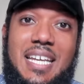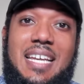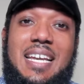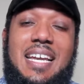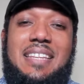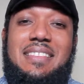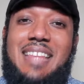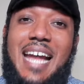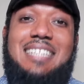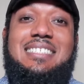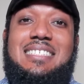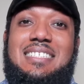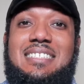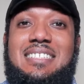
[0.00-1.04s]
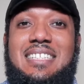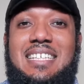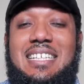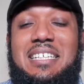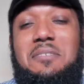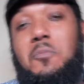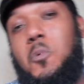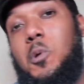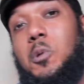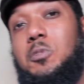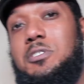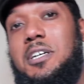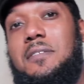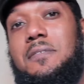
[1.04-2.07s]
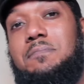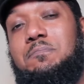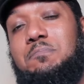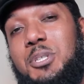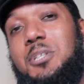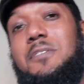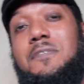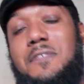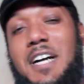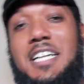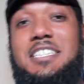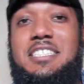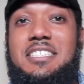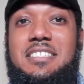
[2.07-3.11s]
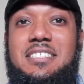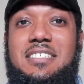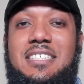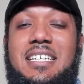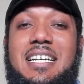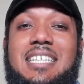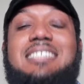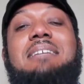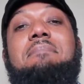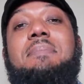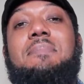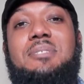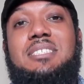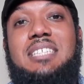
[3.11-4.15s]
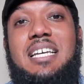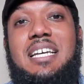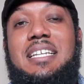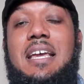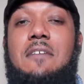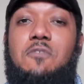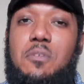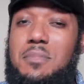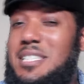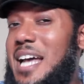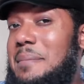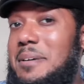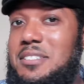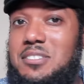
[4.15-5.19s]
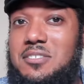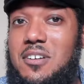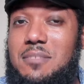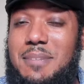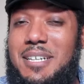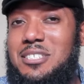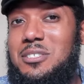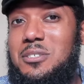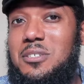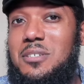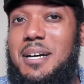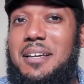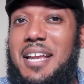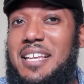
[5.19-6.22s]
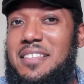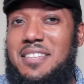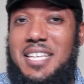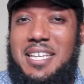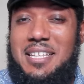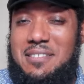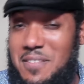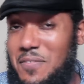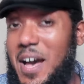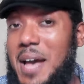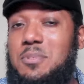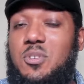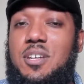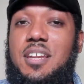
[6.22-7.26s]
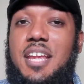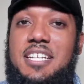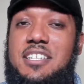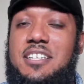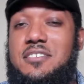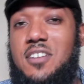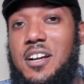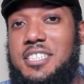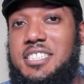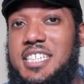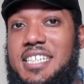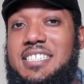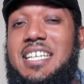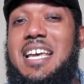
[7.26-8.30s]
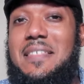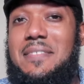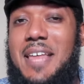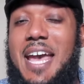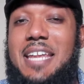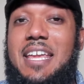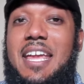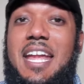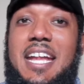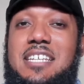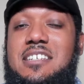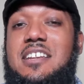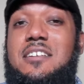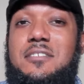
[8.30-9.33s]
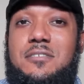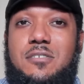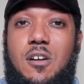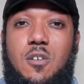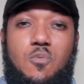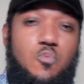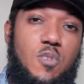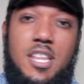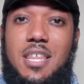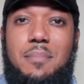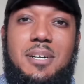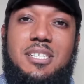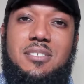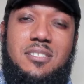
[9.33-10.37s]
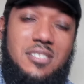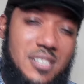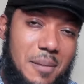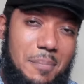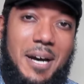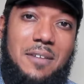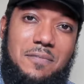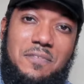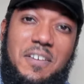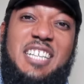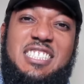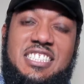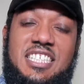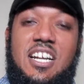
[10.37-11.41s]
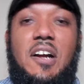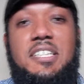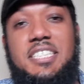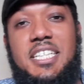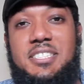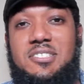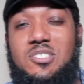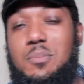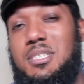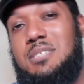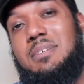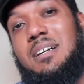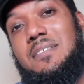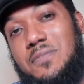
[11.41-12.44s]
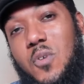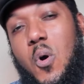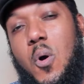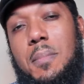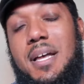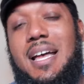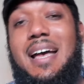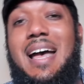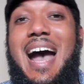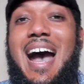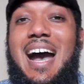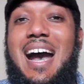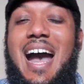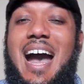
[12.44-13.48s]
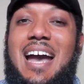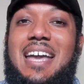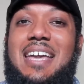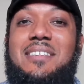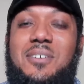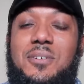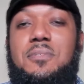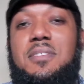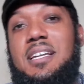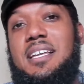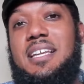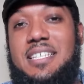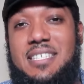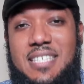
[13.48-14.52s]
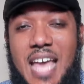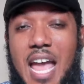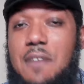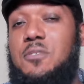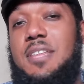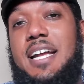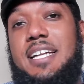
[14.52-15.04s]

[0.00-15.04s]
And that's the world of pure functions. Some people said from the time I was starting my school about the divide between engineers and architects, that engineers are really much about function, architects are so much about form. I don't think it's ever that